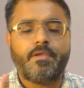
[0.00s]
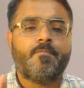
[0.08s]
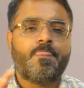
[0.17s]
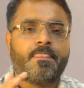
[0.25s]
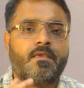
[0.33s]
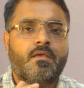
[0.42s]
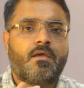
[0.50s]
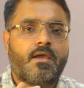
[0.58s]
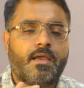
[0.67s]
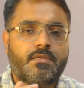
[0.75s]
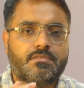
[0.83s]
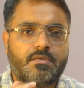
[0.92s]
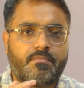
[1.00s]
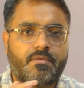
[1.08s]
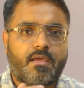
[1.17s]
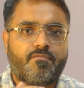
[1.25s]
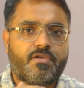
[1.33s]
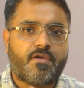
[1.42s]
be, and
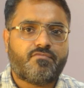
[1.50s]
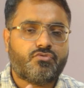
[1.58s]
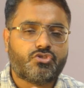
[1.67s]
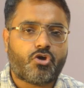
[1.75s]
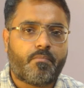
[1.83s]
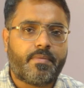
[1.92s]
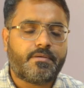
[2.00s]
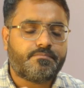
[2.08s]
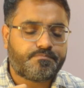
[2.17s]
sometimes we have to stop it.